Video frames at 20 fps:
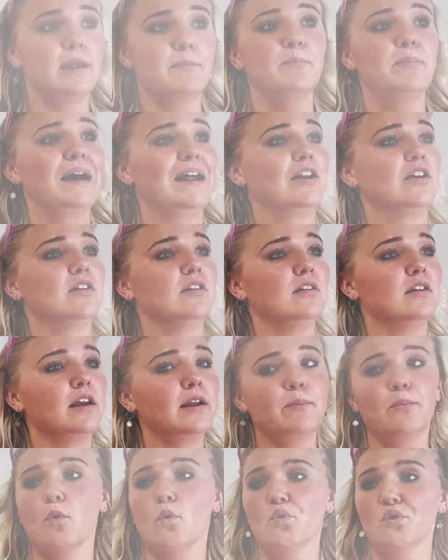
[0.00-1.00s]
and better
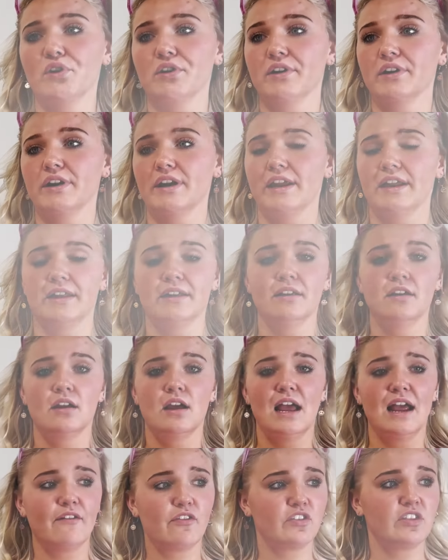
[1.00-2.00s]
and more,
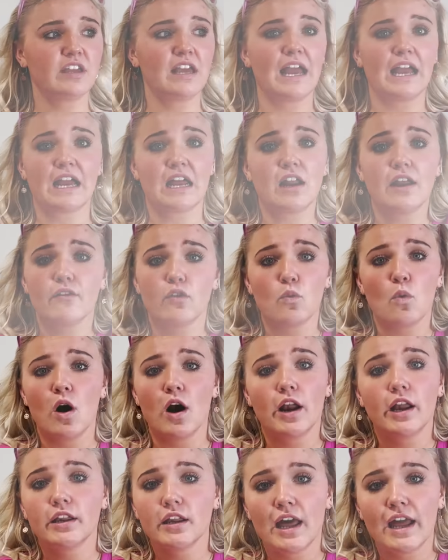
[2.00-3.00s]
and everything I could ever
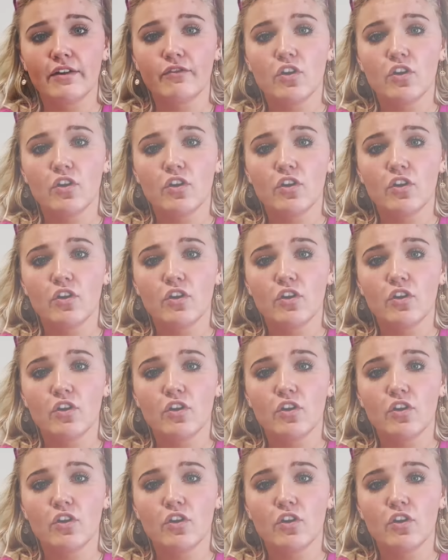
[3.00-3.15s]
want in life.